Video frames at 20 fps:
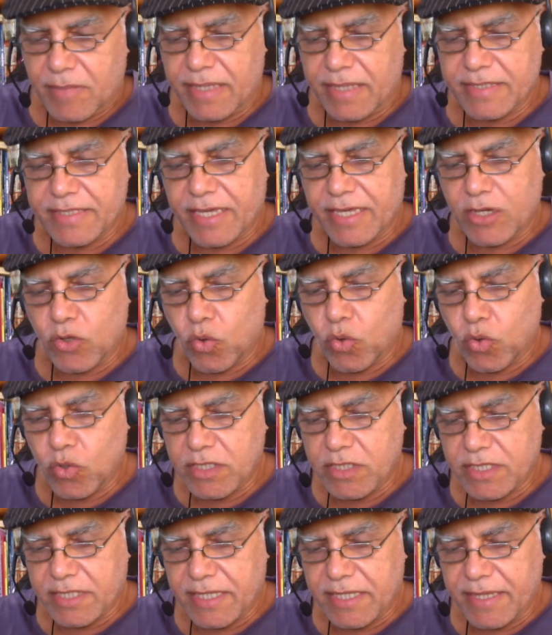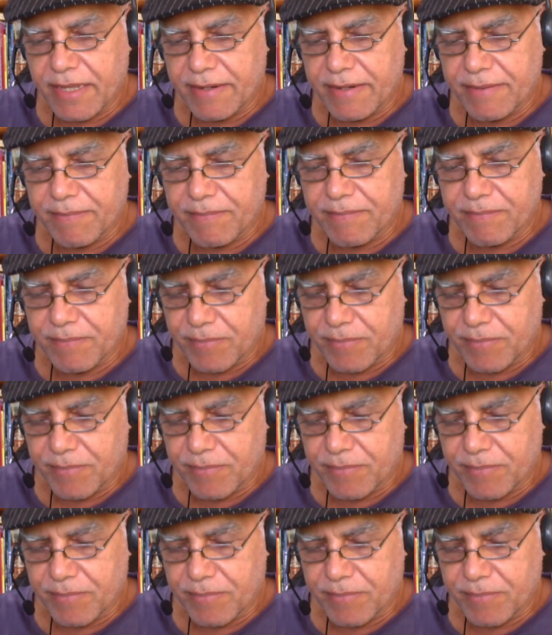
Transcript: as they called it then,